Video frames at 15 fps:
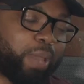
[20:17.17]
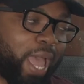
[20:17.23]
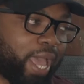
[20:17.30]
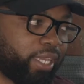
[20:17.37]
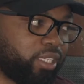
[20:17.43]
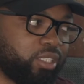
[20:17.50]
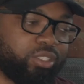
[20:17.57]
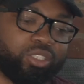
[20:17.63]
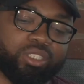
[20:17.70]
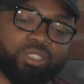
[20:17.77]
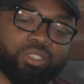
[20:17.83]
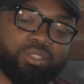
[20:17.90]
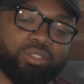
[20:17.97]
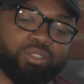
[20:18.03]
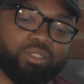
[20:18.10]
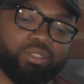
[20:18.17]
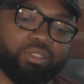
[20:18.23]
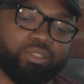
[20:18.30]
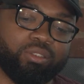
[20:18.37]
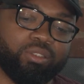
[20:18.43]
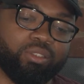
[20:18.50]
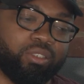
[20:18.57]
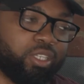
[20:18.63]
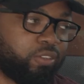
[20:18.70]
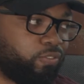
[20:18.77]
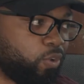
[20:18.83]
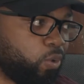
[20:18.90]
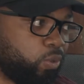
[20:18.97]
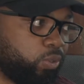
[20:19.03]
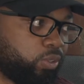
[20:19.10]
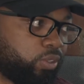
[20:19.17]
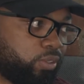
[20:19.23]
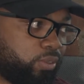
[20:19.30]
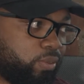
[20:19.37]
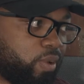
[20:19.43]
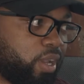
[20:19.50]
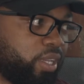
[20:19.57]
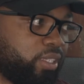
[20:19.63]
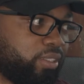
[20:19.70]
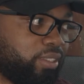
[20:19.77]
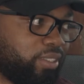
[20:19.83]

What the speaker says: package is Nick Foles, right?